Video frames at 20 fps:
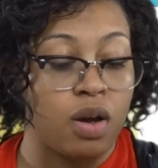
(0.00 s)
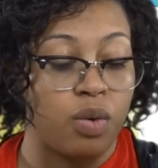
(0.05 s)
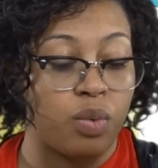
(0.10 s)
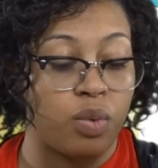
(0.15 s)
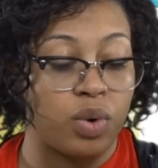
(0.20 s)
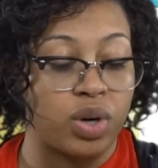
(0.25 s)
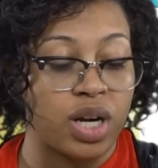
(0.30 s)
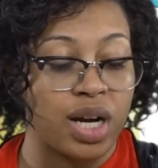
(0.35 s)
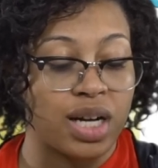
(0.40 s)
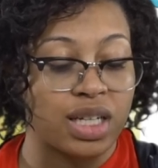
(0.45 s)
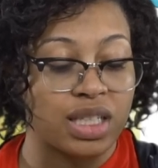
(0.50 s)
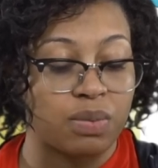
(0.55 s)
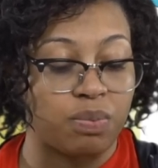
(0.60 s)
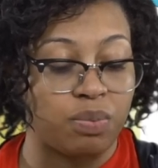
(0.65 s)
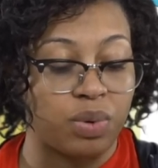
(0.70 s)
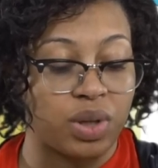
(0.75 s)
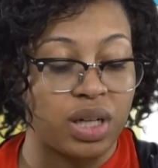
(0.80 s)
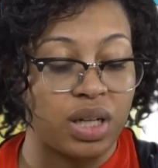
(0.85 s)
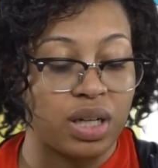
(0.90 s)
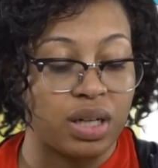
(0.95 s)
We're not
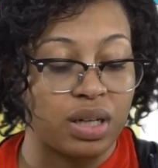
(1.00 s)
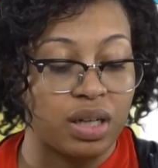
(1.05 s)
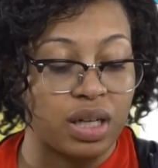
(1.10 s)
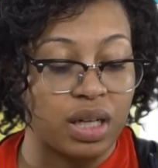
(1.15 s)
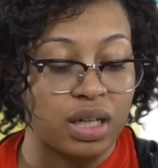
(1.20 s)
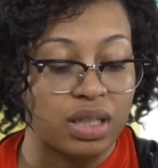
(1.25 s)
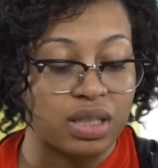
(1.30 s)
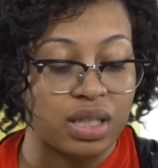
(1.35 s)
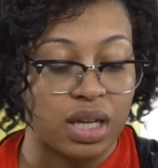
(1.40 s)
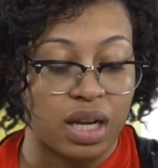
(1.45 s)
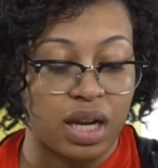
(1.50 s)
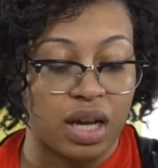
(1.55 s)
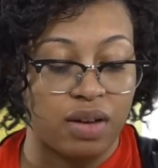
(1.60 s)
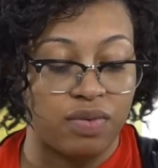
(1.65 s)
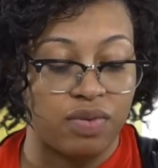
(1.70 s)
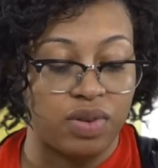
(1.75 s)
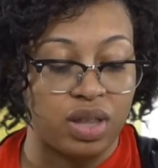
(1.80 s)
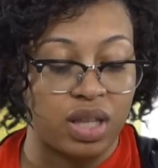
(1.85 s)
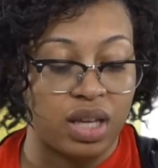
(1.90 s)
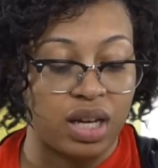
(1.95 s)
splitting, said
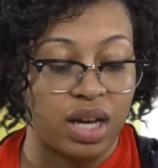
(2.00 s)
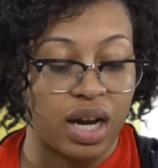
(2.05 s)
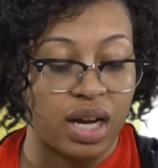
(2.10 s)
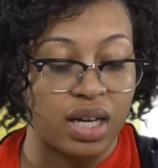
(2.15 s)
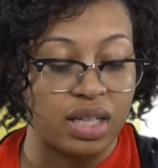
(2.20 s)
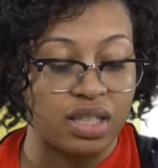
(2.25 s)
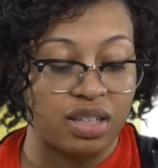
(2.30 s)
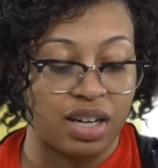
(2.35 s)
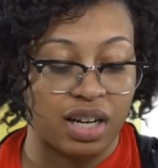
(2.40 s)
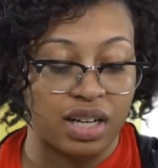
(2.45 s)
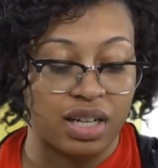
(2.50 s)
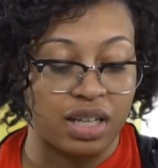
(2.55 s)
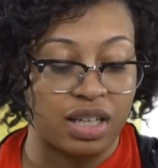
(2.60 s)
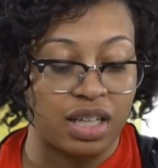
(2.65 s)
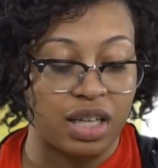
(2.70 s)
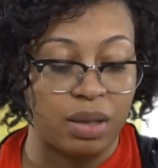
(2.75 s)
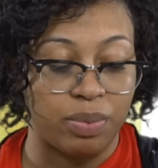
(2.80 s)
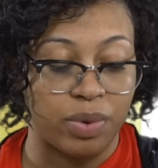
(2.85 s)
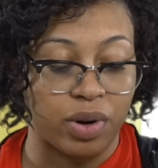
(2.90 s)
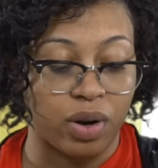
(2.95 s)
Evan. The guy said I can
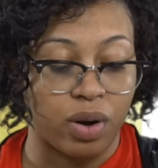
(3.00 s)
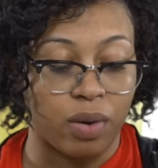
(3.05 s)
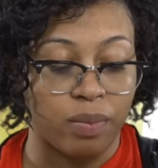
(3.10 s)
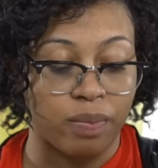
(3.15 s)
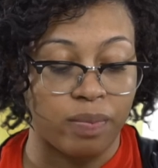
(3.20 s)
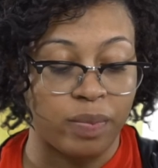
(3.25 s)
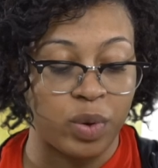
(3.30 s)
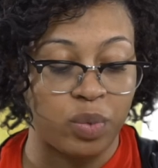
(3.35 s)
keep it all.